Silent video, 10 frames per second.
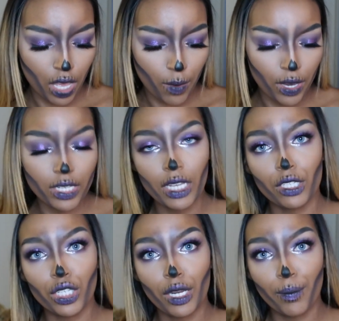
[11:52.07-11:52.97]
I'm going to take
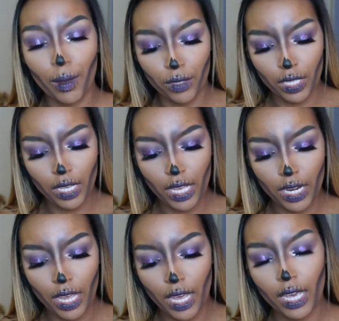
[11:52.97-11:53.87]
the shade Bubbly
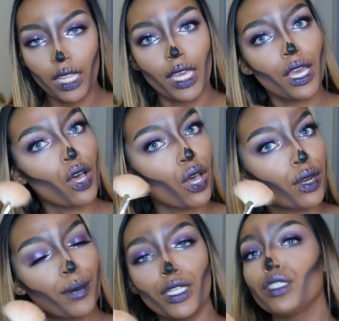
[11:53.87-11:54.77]
and highlight
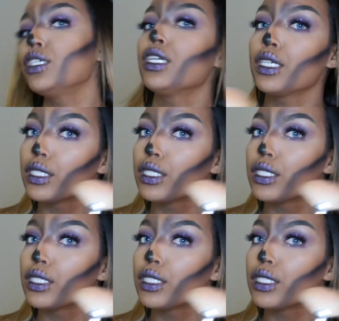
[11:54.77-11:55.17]
on my cheek.